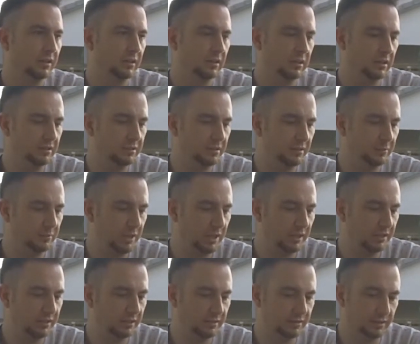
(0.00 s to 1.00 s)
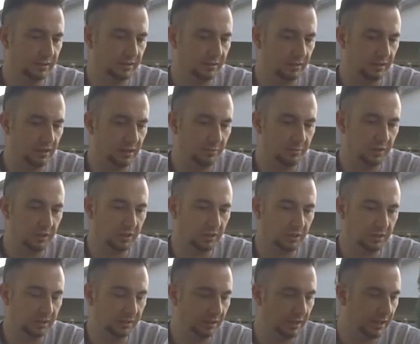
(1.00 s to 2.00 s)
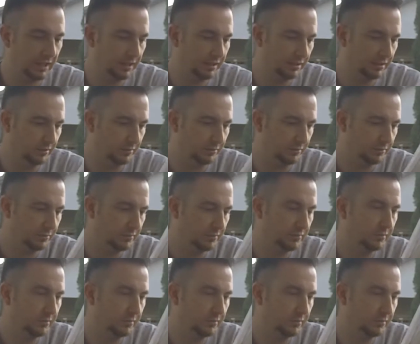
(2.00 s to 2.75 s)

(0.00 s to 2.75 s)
I actually bought this at the Comicon and